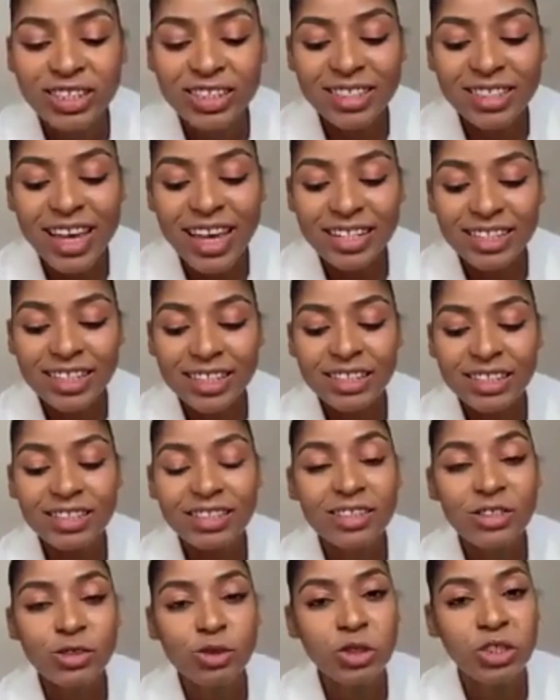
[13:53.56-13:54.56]
She
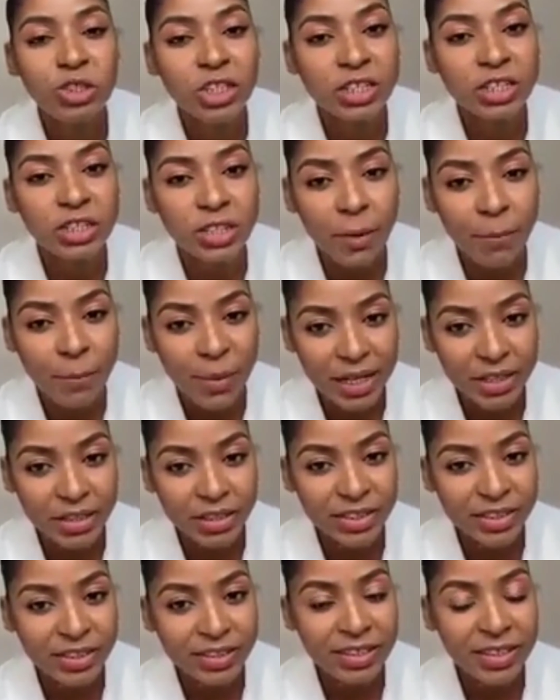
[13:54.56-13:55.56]
decided to change her
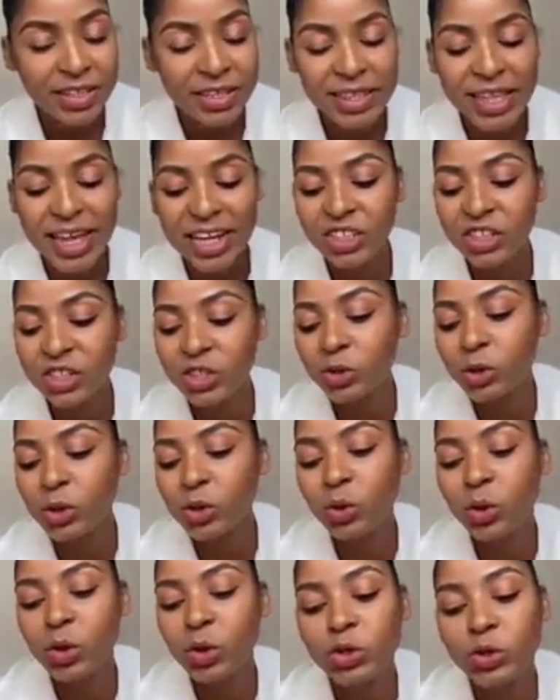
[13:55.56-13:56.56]
mind, that
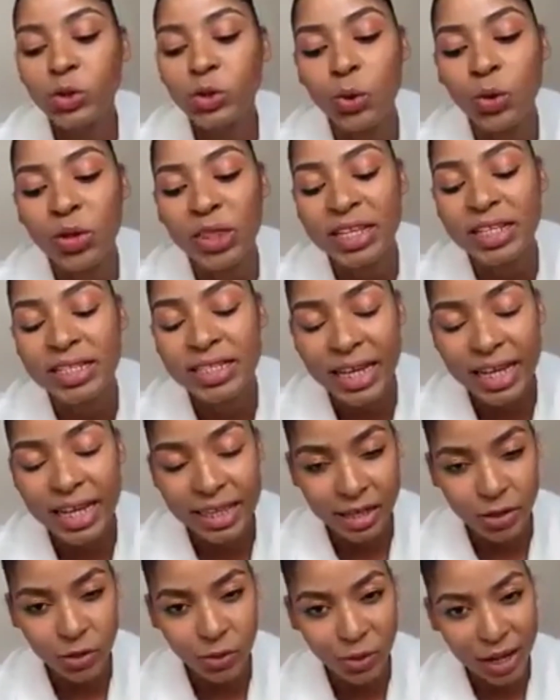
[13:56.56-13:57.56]
she's not going to go the
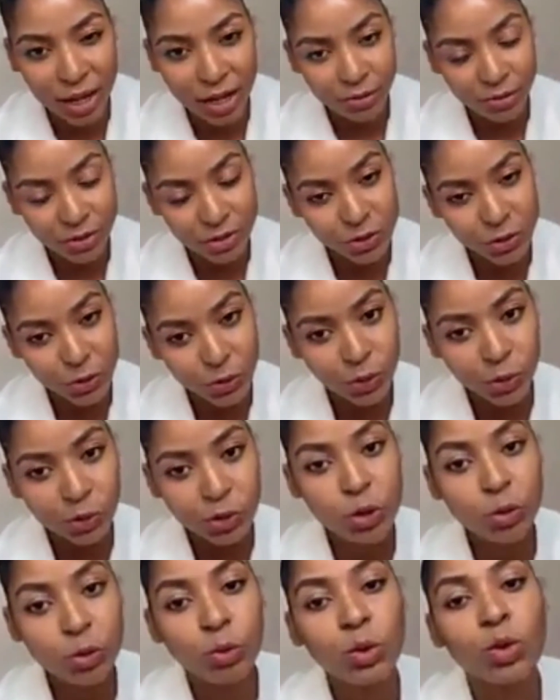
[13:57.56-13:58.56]
day that we agreed to
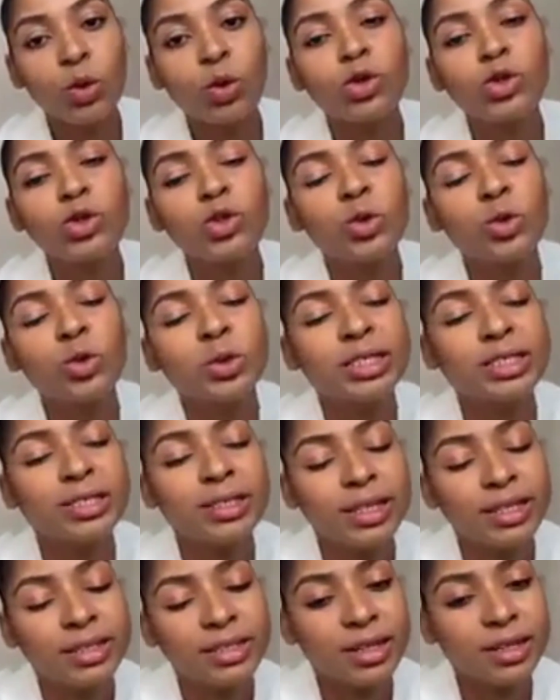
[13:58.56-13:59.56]
go. She will go 2
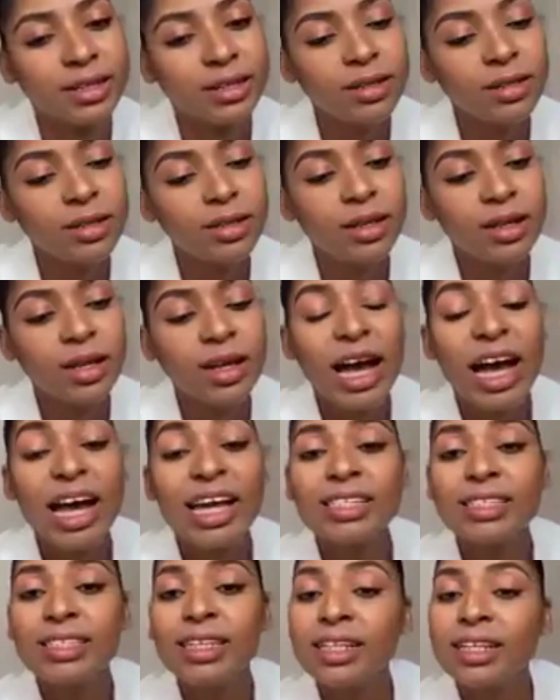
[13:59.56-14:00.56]
weeks later.
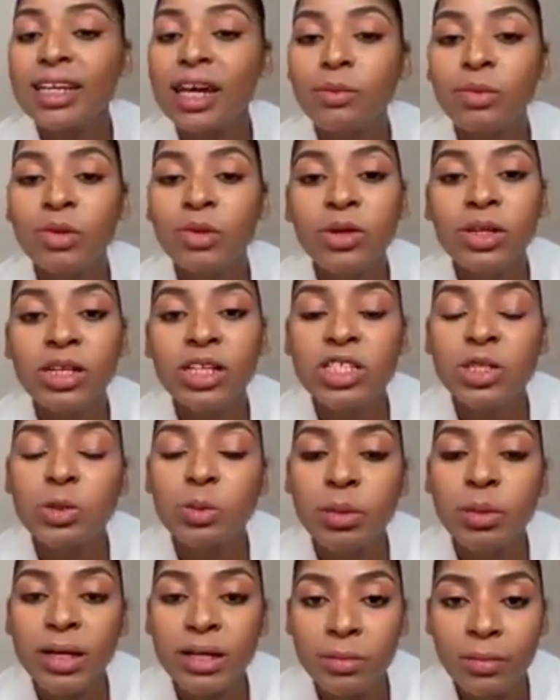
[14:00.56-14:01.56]
I said, I'm not
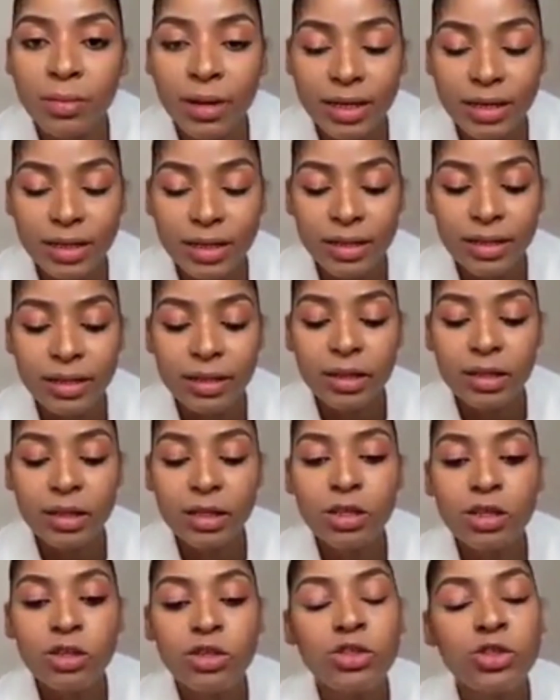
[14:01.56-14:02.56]
going to spend money
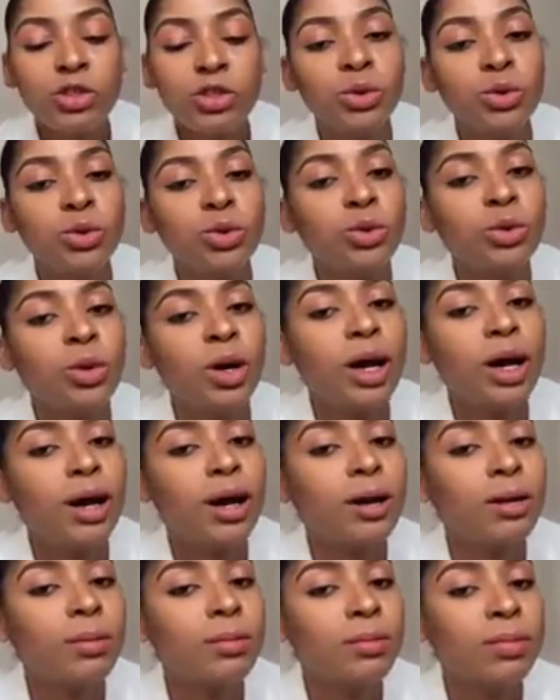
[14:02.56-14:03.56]

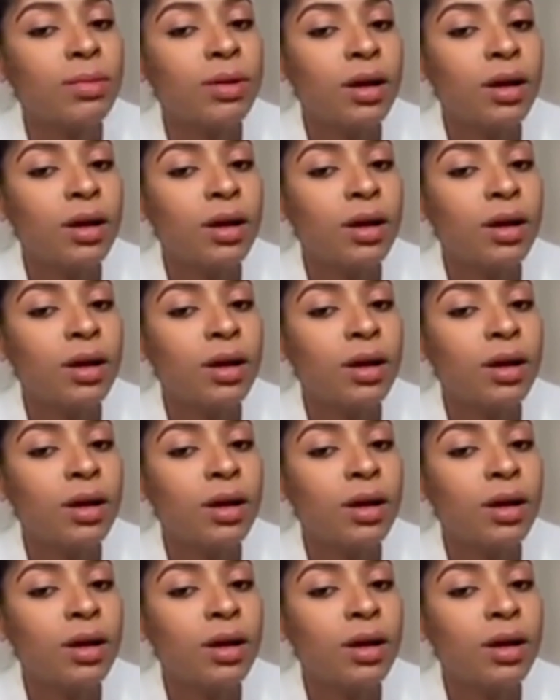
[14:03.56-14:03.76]
to